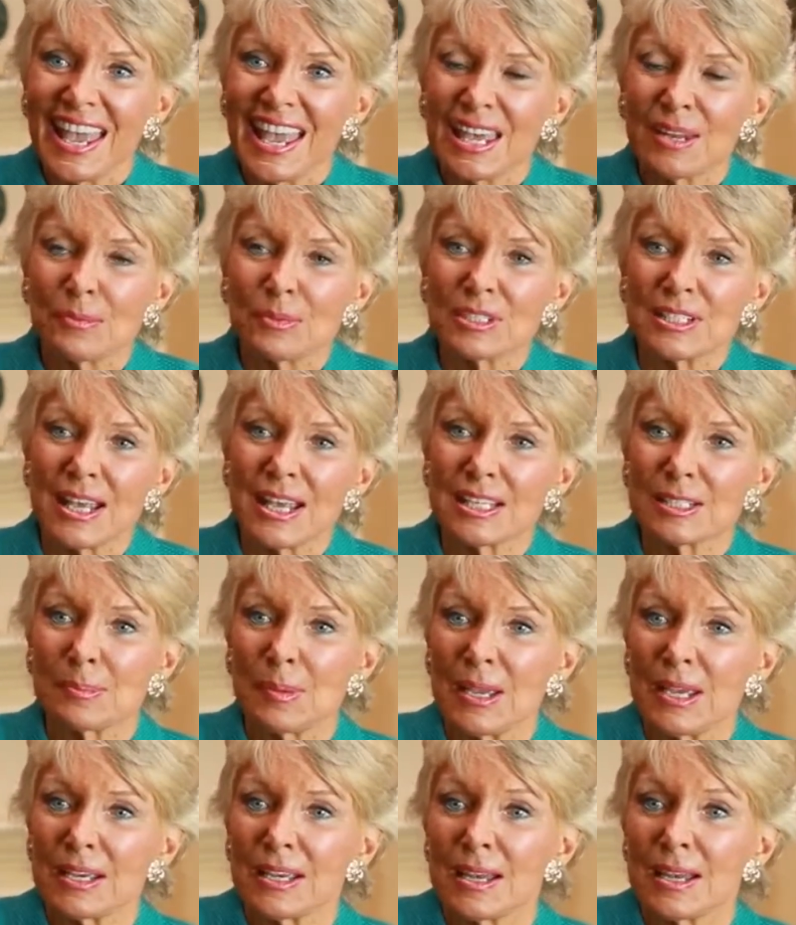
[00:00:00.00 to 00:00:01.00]
and was
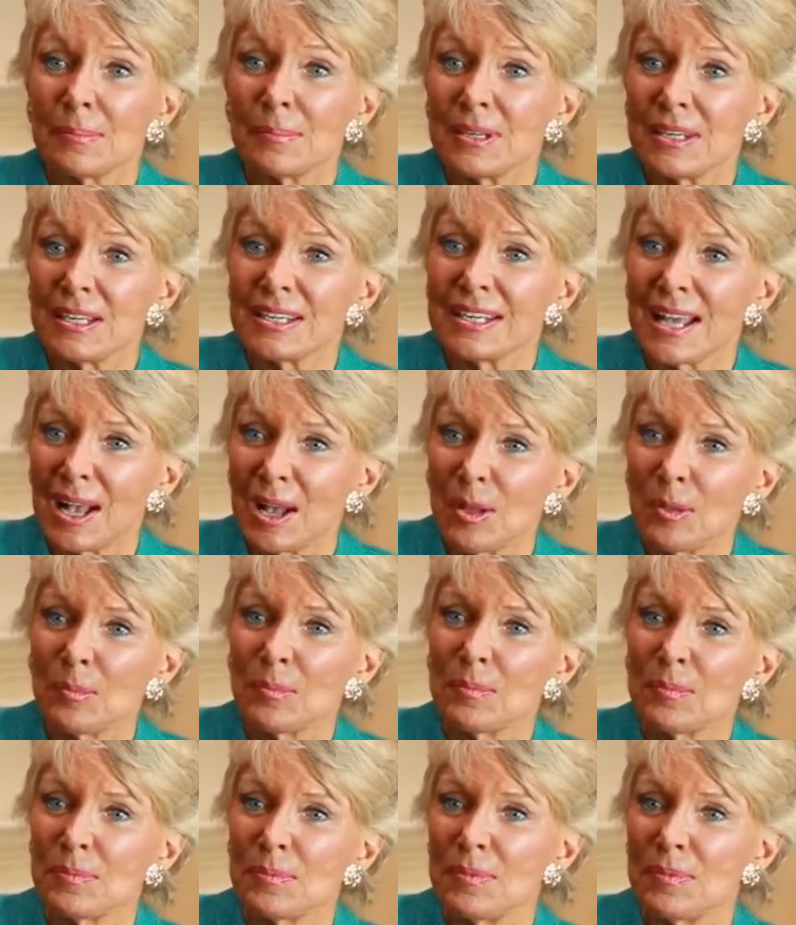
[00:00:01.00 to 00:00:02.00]
asked by a company to
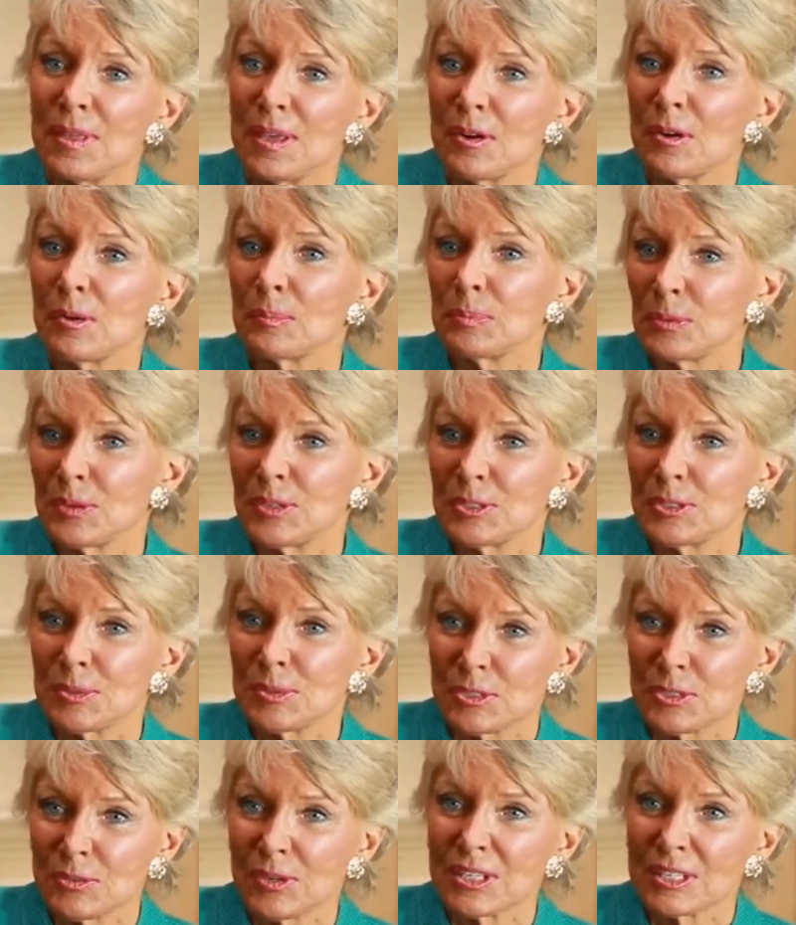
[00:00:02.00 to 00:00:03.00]
help their employees
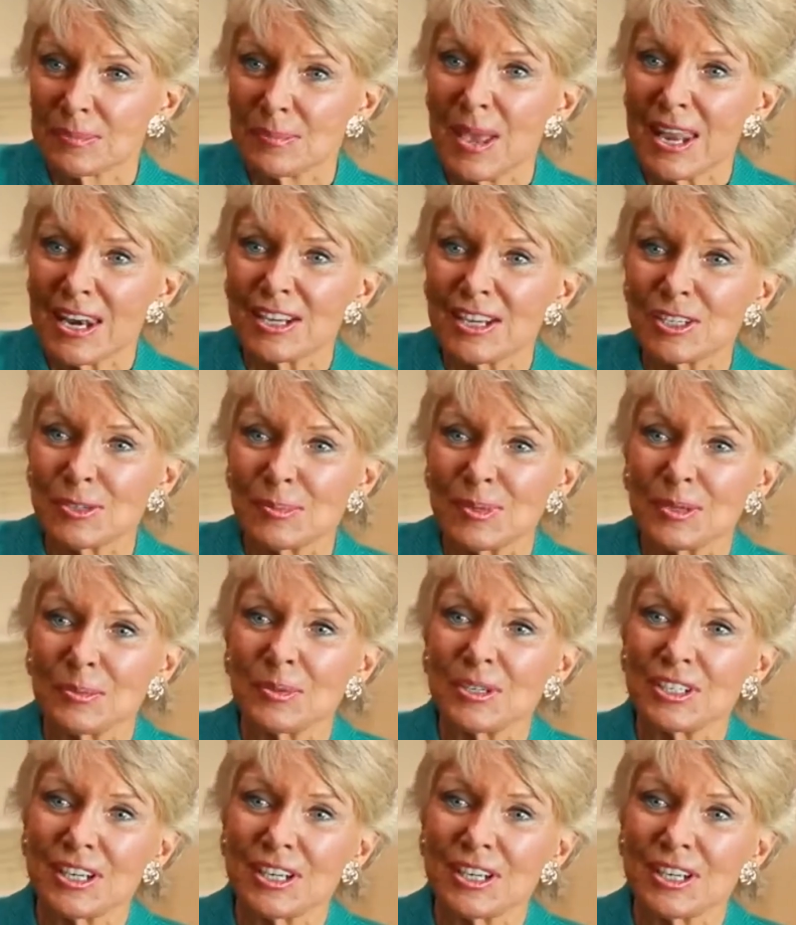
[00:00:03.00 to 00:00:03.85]
with stress management,